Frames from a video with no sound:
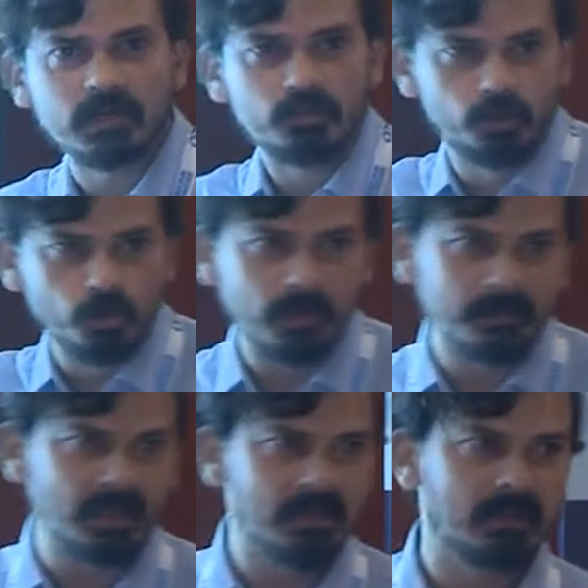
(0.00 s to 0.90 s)

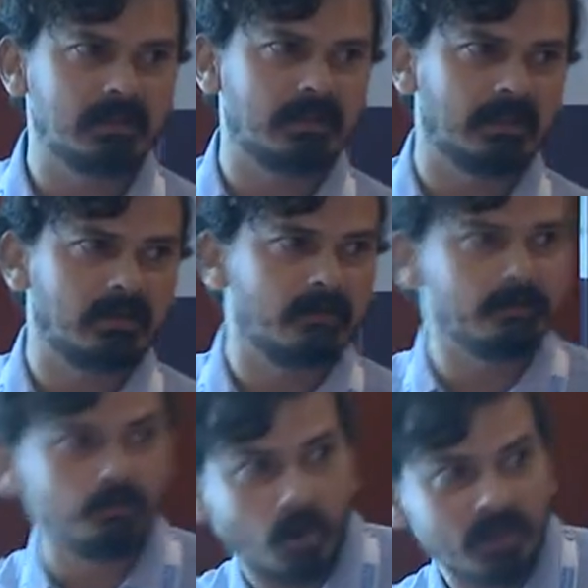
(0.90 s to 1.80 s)
consumable, uh,
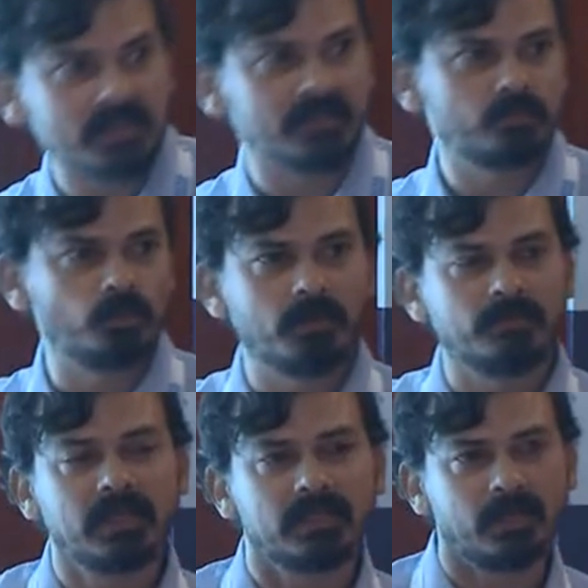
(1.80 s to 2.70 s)
model
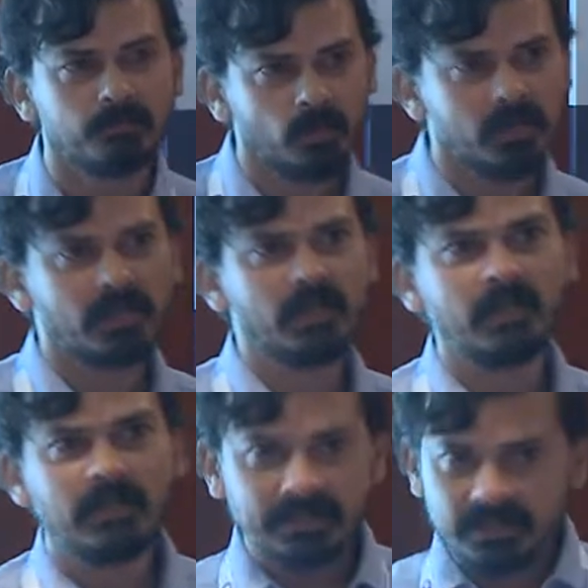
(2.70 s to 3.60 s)
consumable input
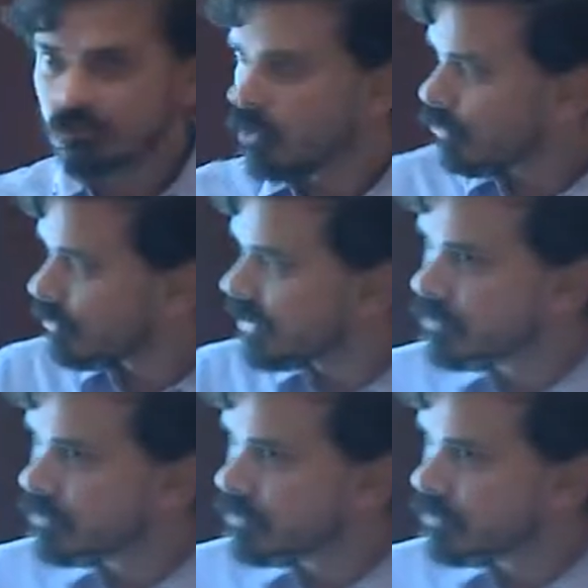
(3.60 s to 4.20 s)
is not only